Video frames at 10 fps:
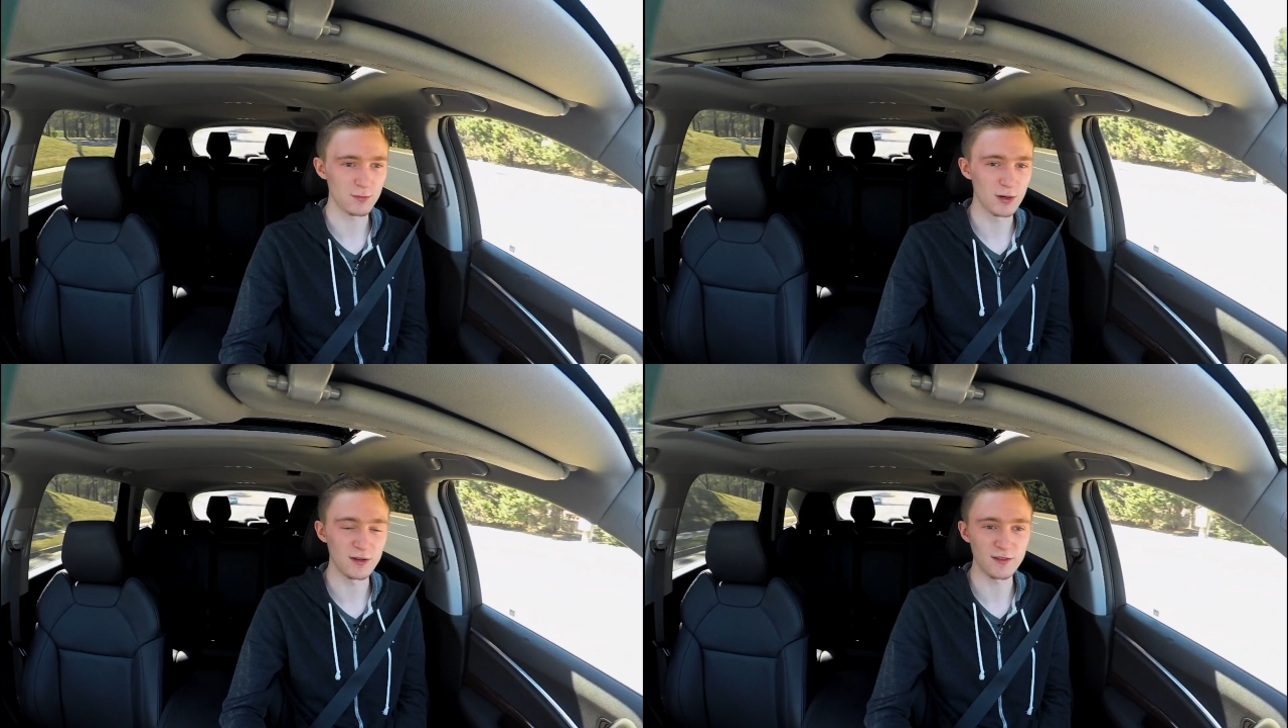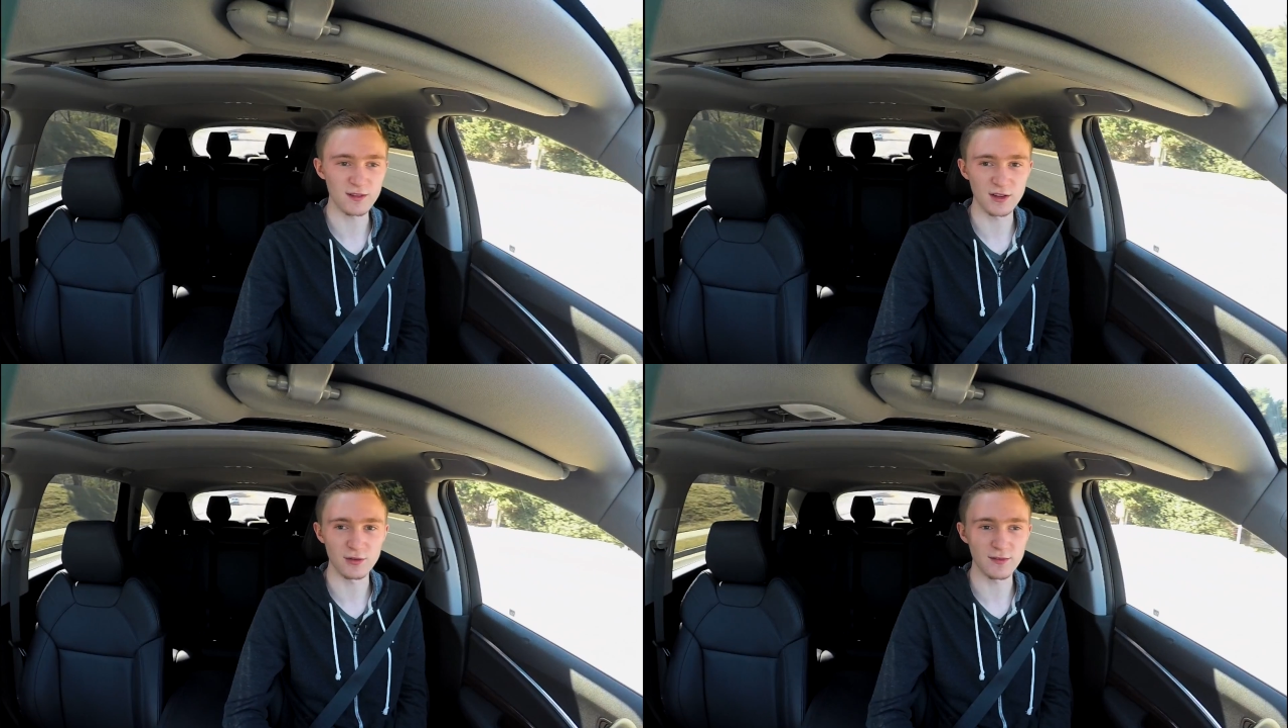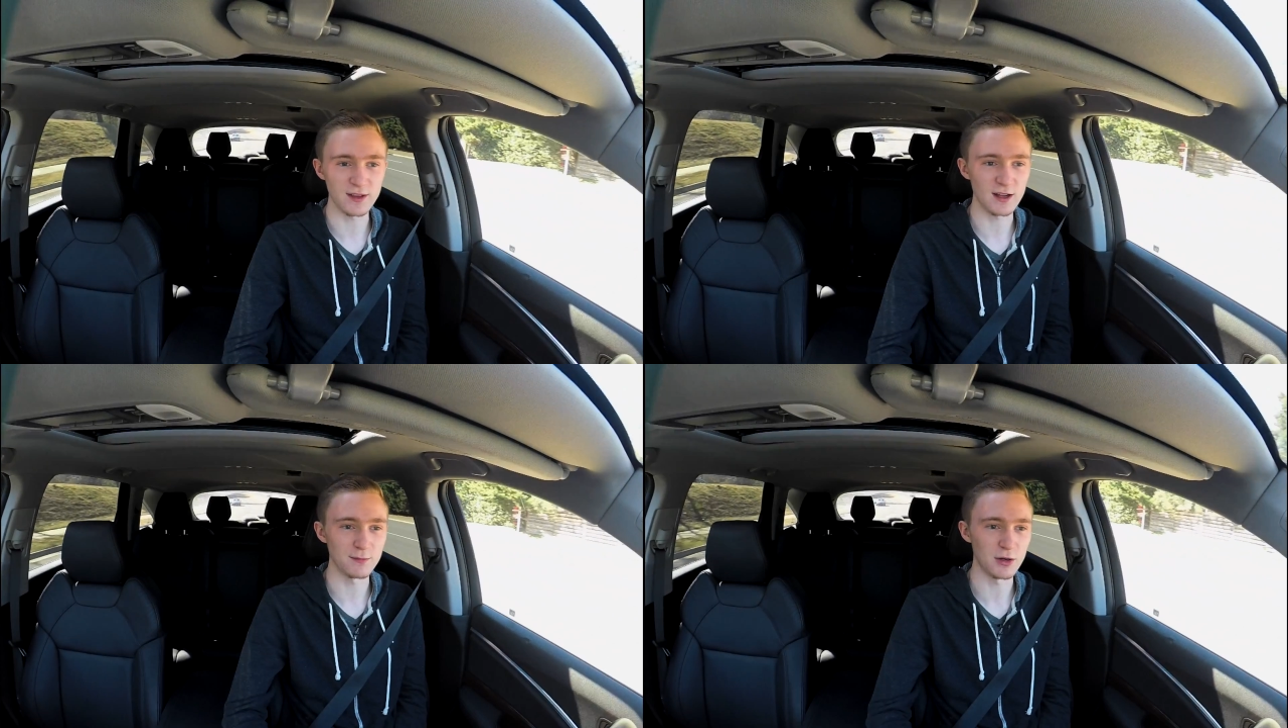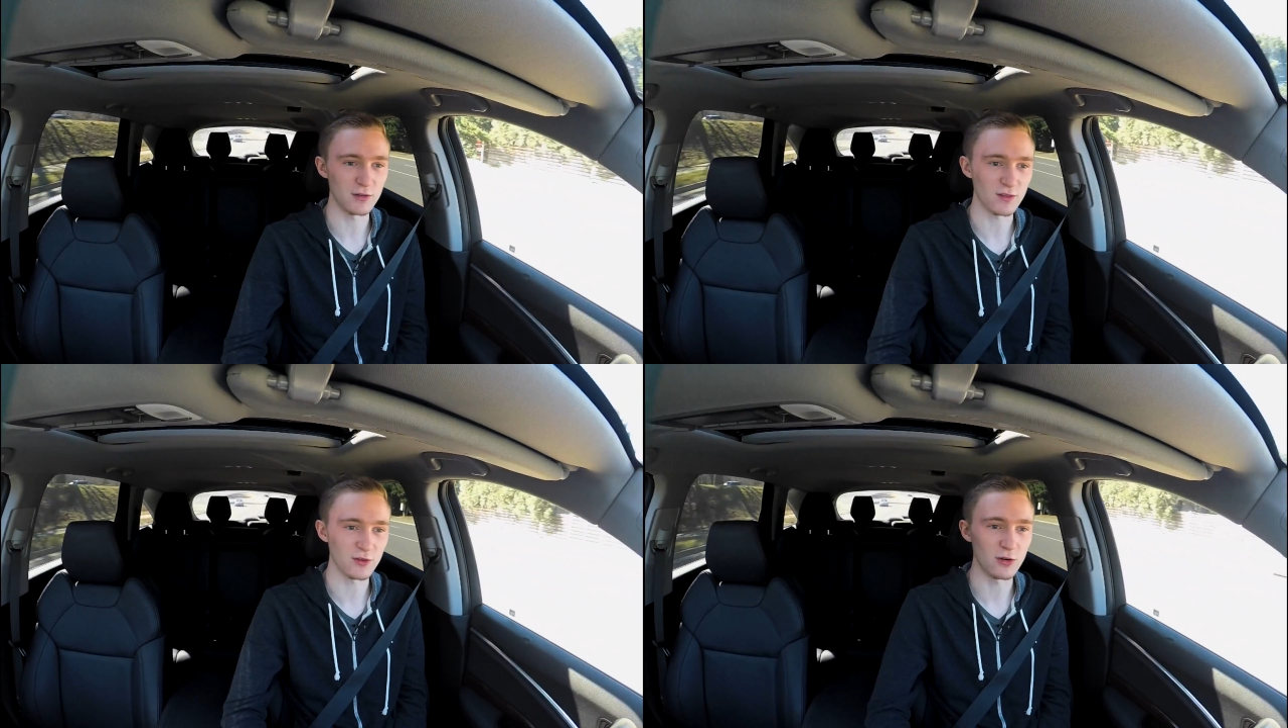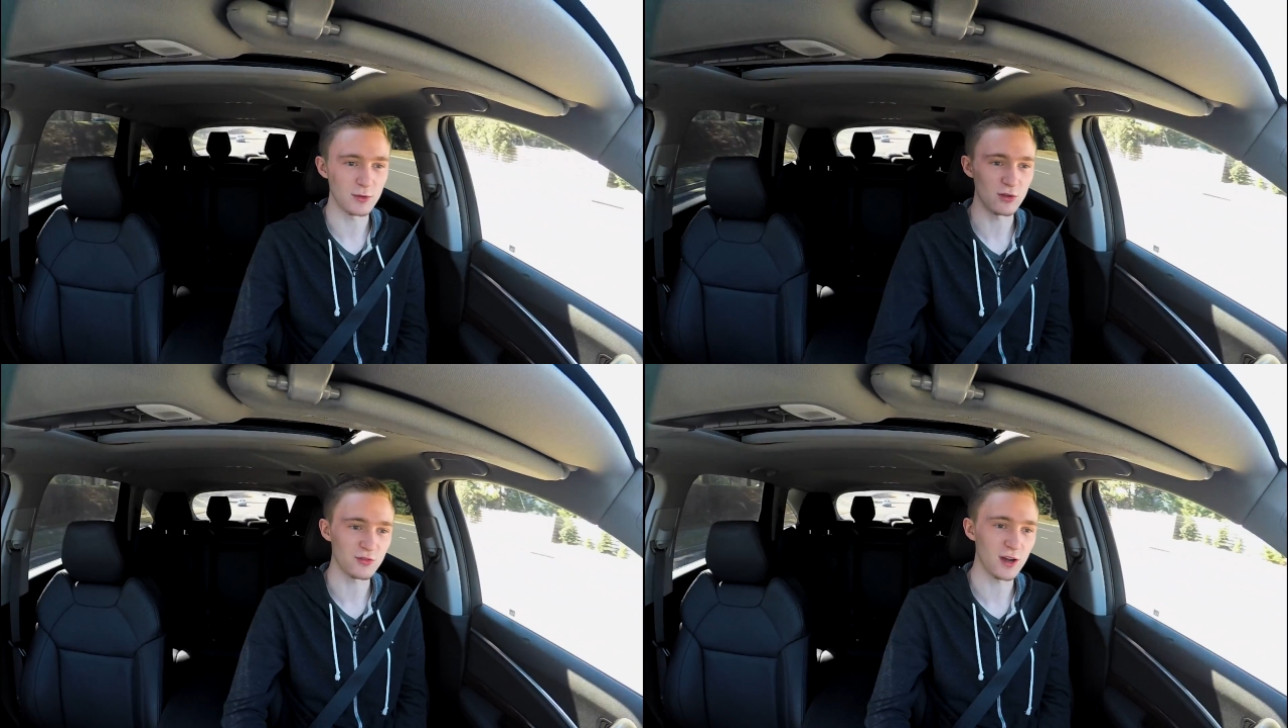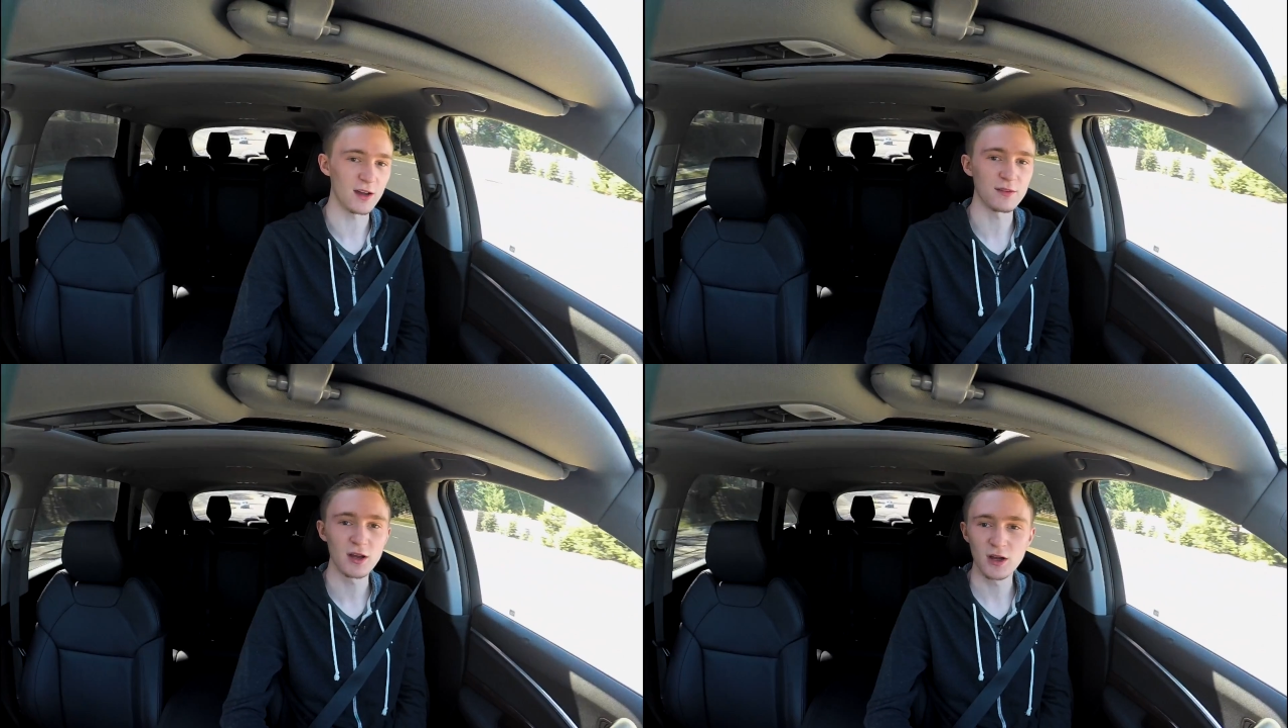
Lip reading: but instead you have the added bonus of all-wheel drive,